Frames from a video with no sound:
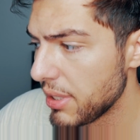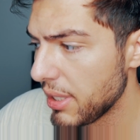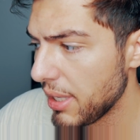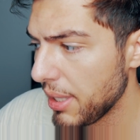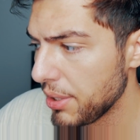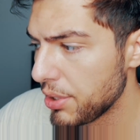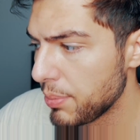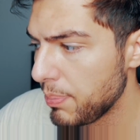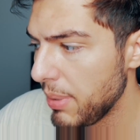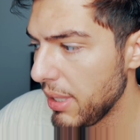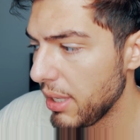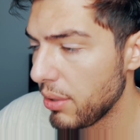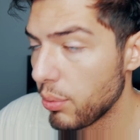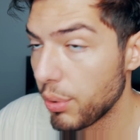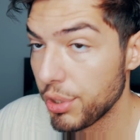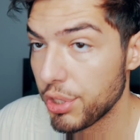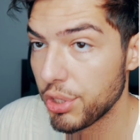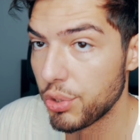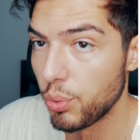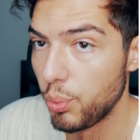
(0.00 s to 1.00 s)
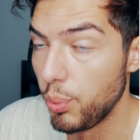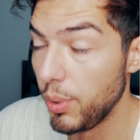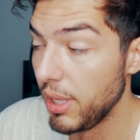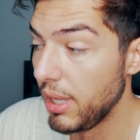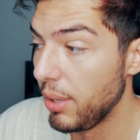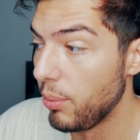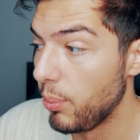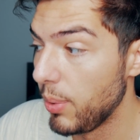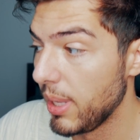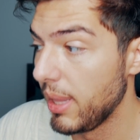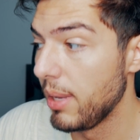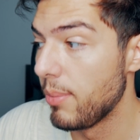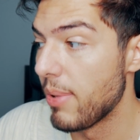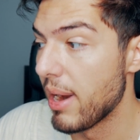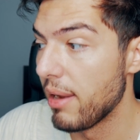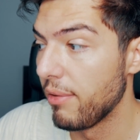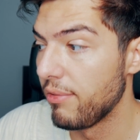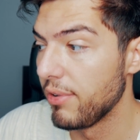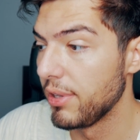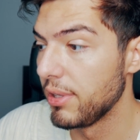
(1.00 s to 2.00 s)
that I speak, which is really
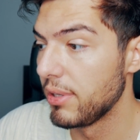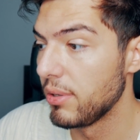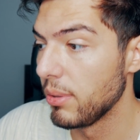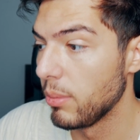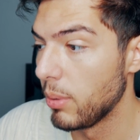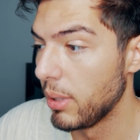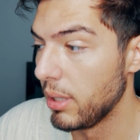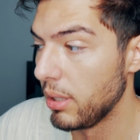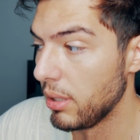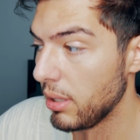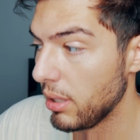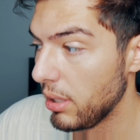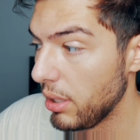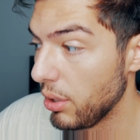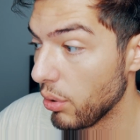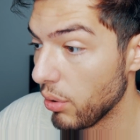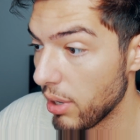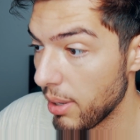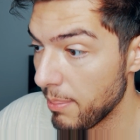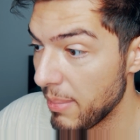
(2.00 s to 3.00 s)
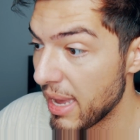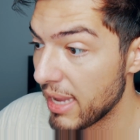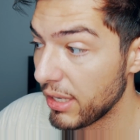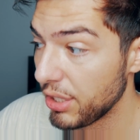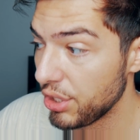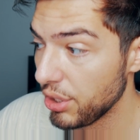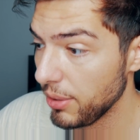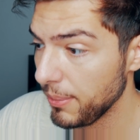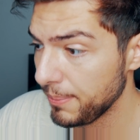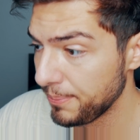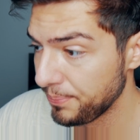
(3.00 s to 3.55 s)
relevant when you're a manager.